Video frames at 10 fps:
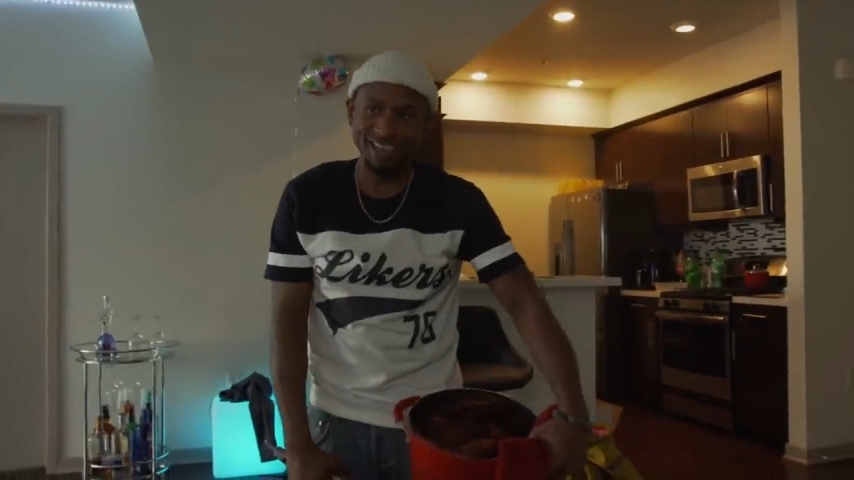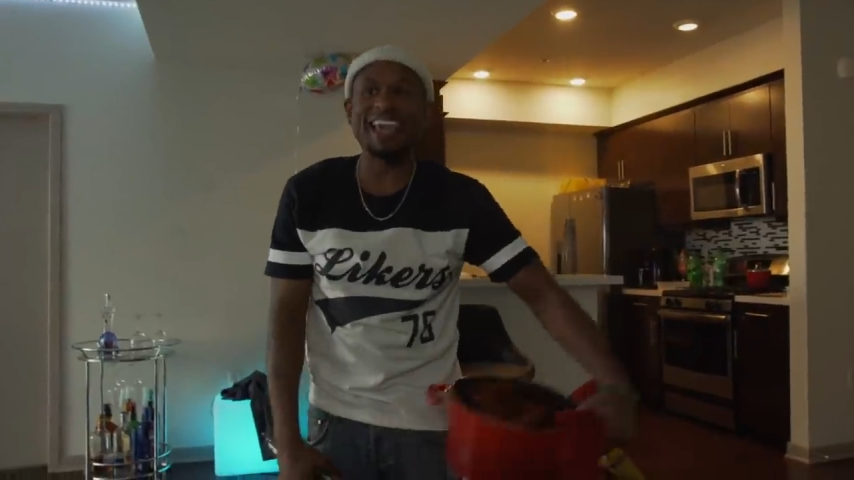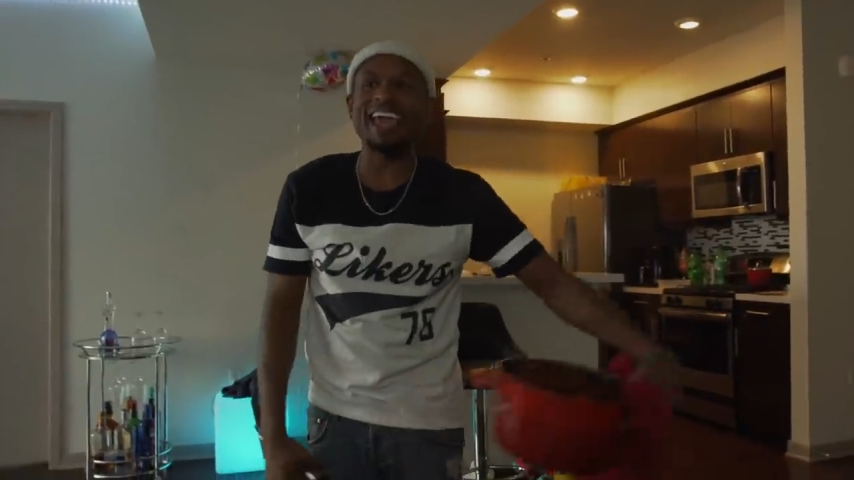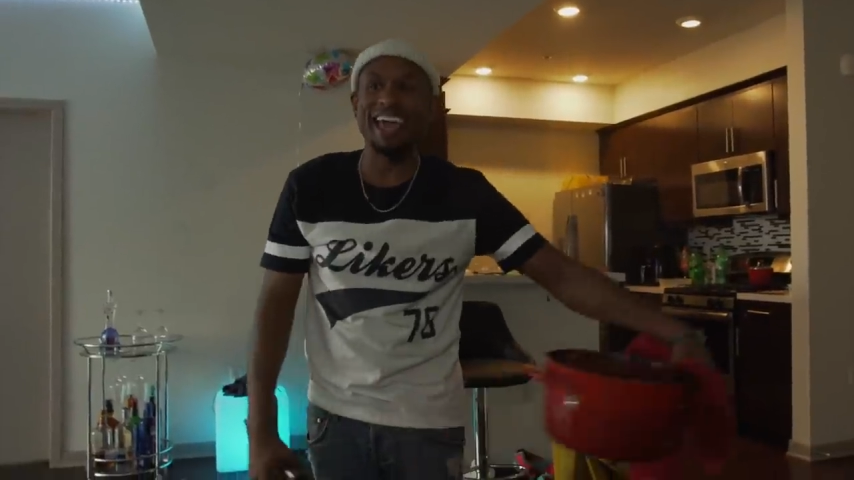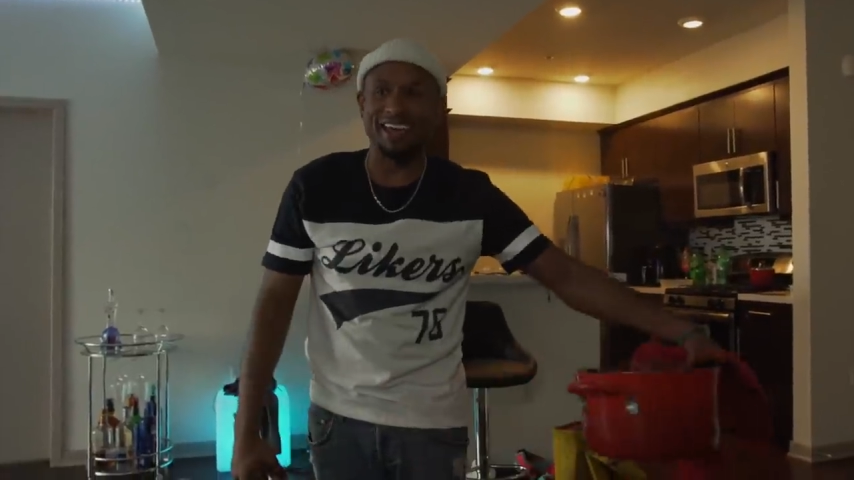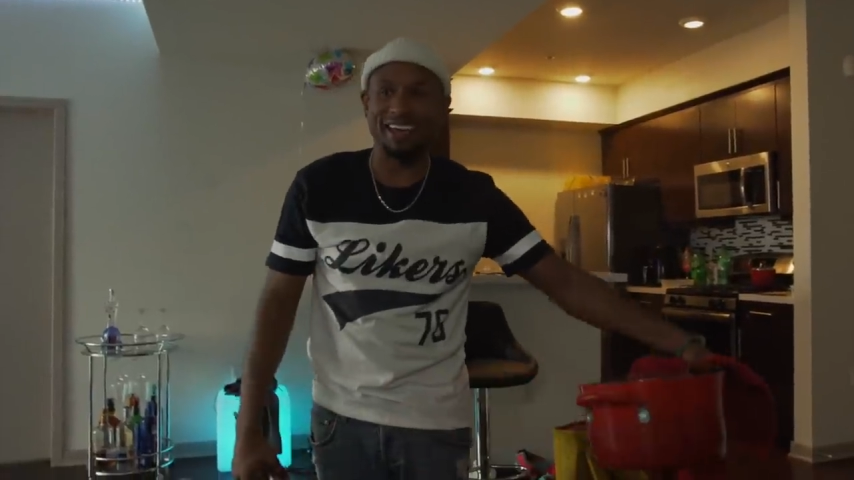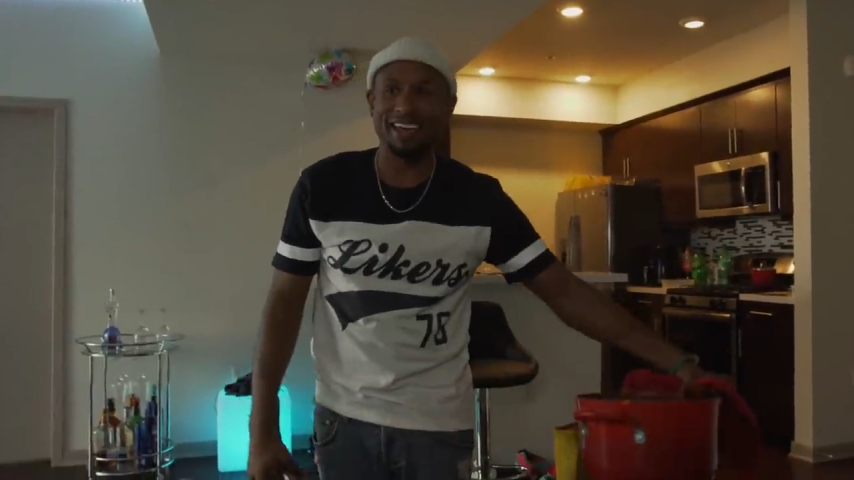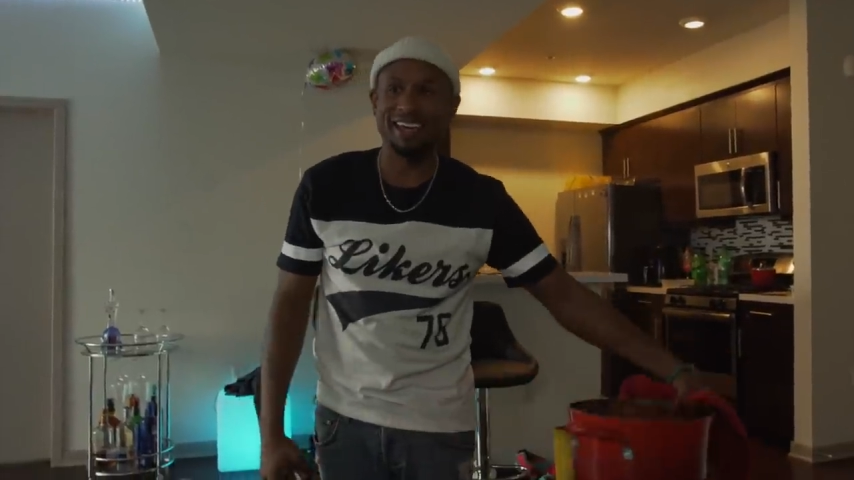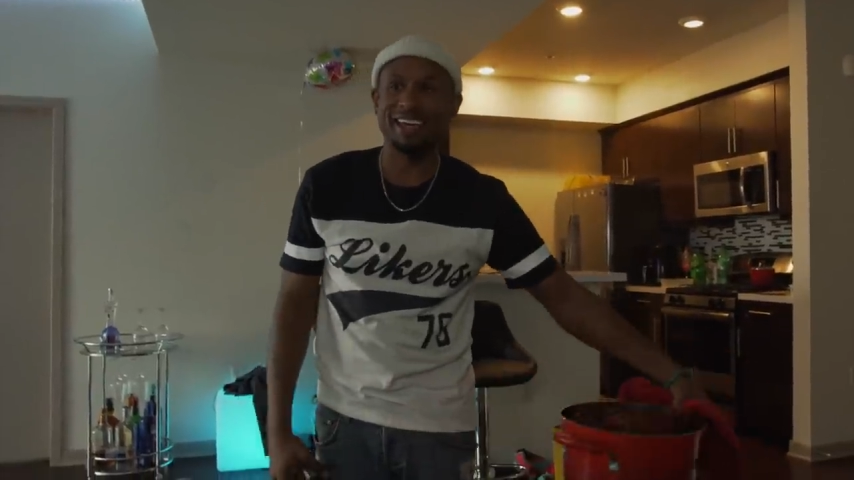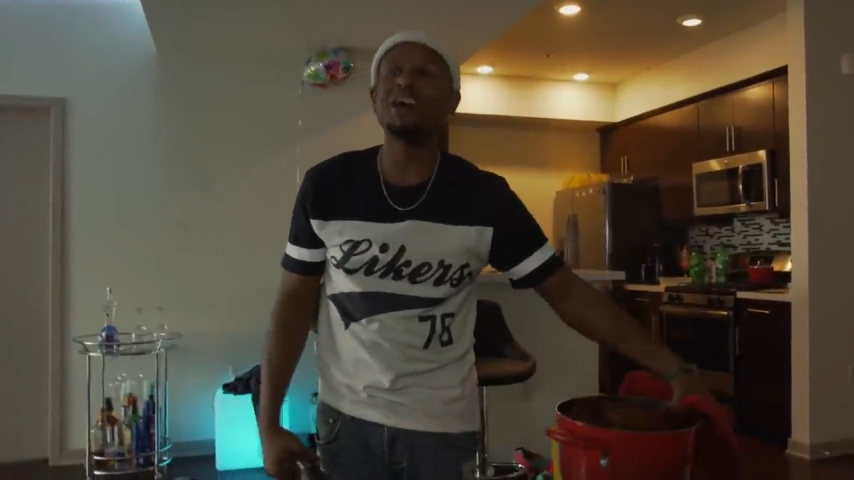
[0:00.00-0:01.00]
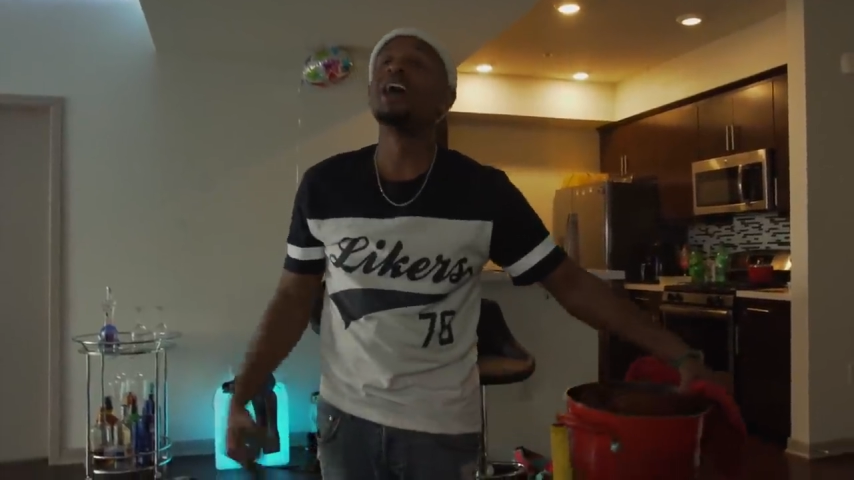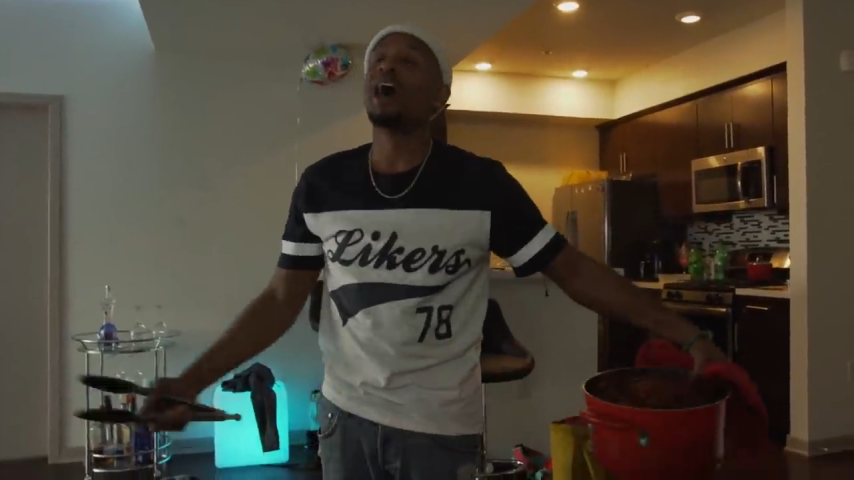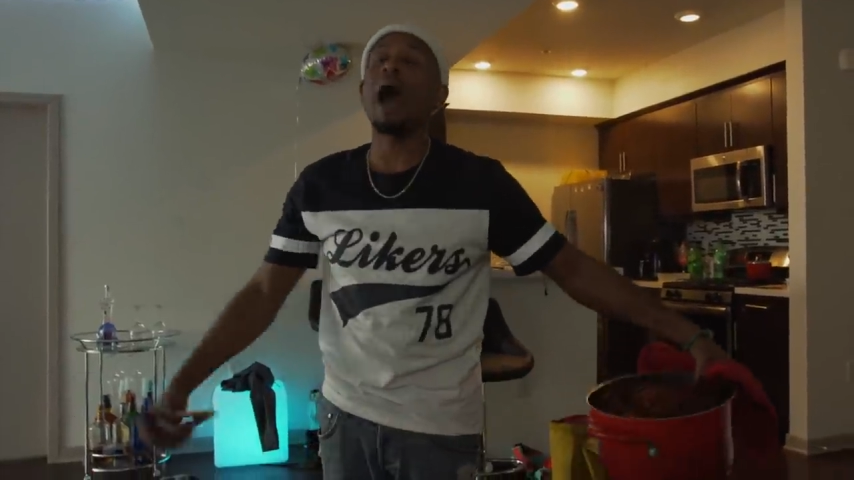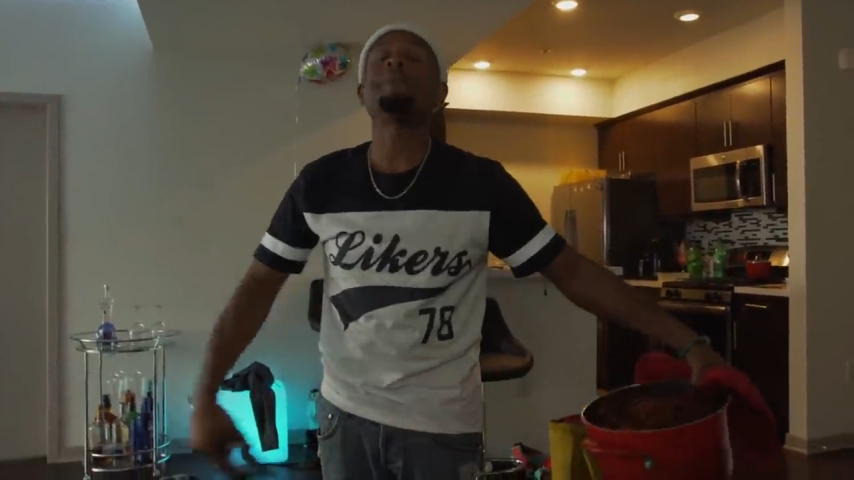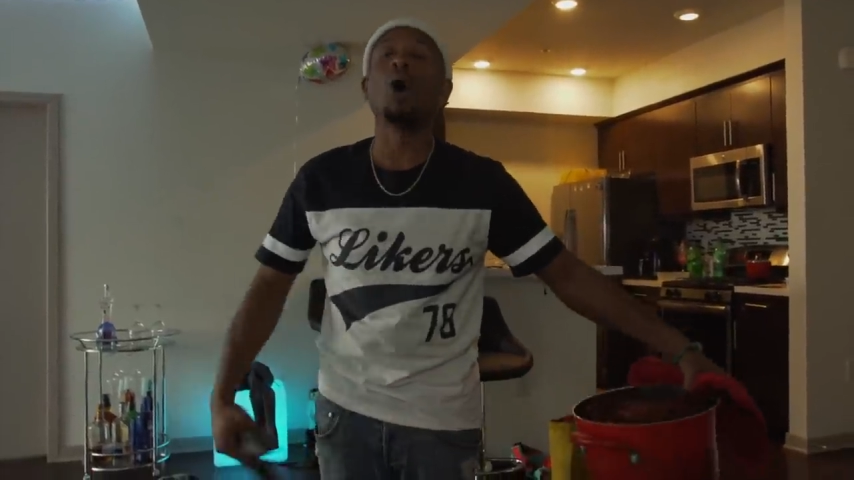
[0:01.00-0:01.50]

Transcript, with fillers: Yeah, I